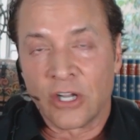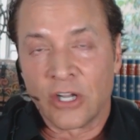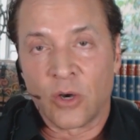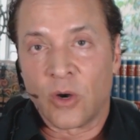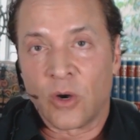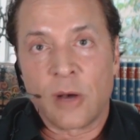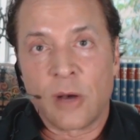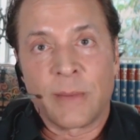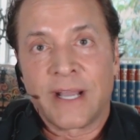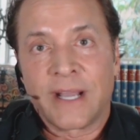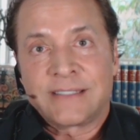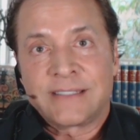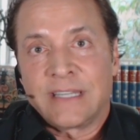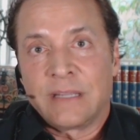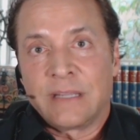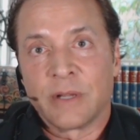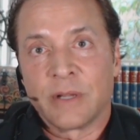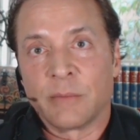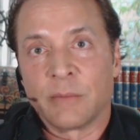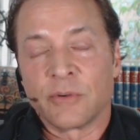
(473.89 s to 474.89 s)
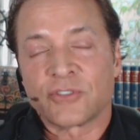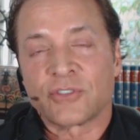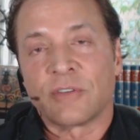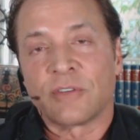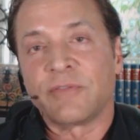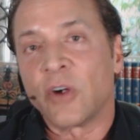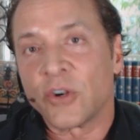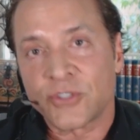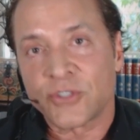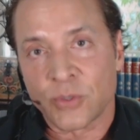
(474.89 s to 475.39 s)
All my team
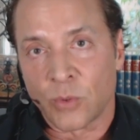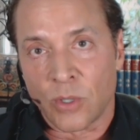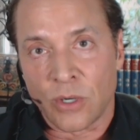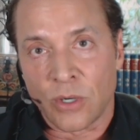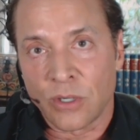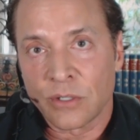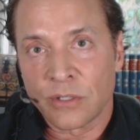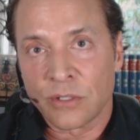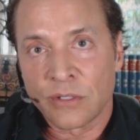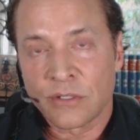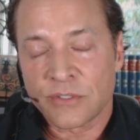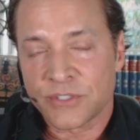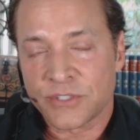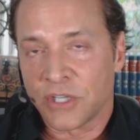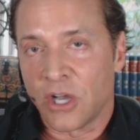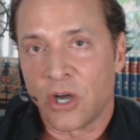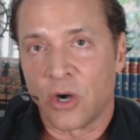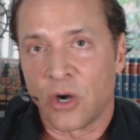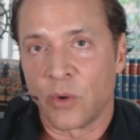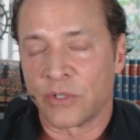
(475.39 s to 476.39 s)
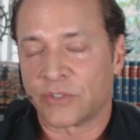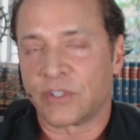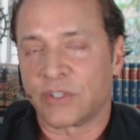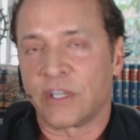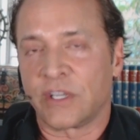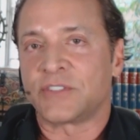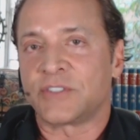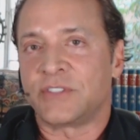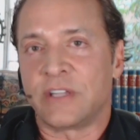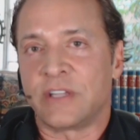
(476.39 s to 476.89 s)
members are virtual. So
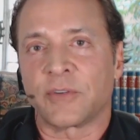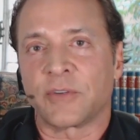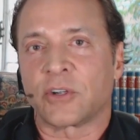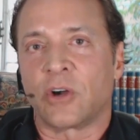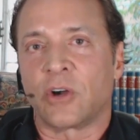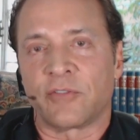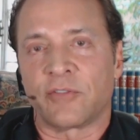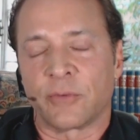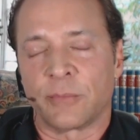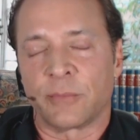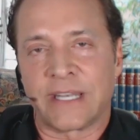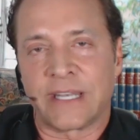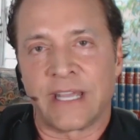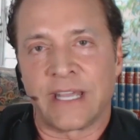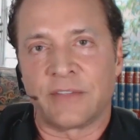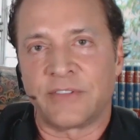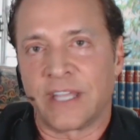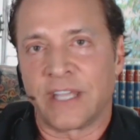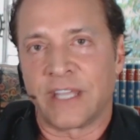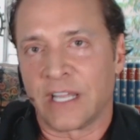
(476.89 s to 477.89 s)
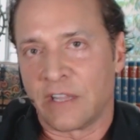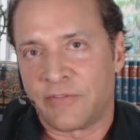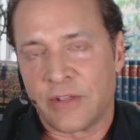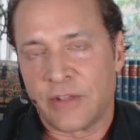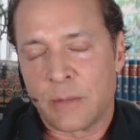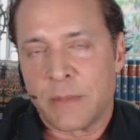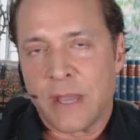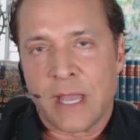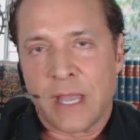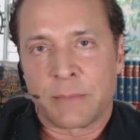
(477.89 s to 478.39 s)
it's difficult for me to have daily
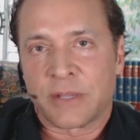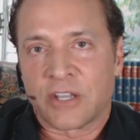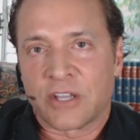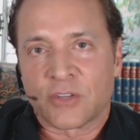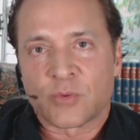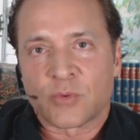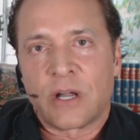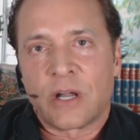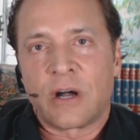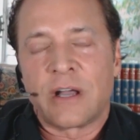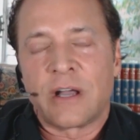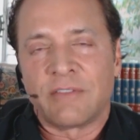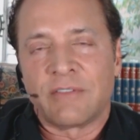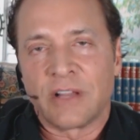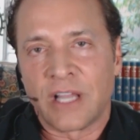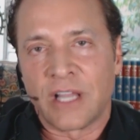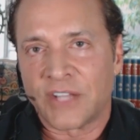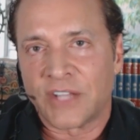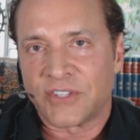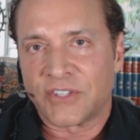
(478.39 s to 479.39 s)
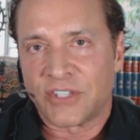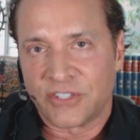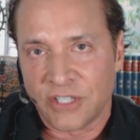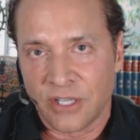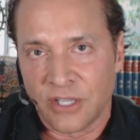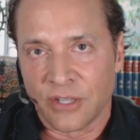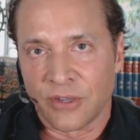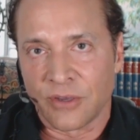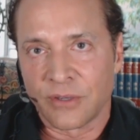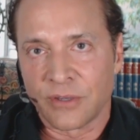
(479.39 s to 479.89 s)
feedback because we all have a lot to
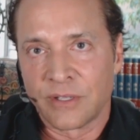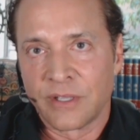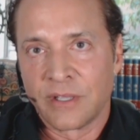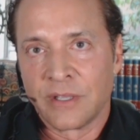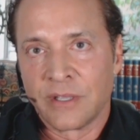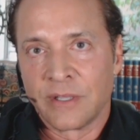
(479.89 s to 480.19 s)
do.